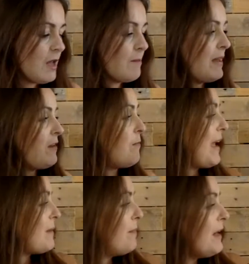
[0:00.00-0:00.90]
bit of
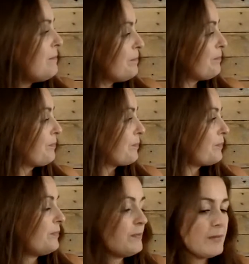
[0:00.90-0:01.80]
paper
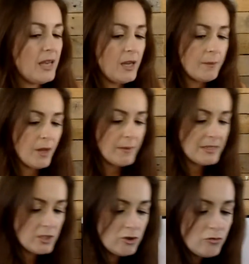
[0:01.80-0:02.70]
and I'm
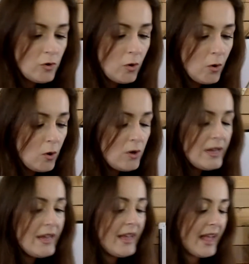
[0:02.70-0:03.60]
going to draw
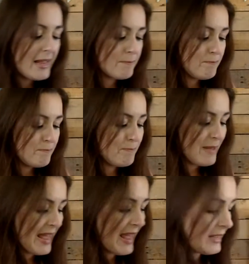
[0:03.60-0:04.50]
a
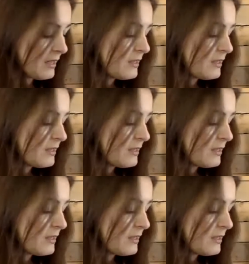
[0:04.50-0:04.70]
big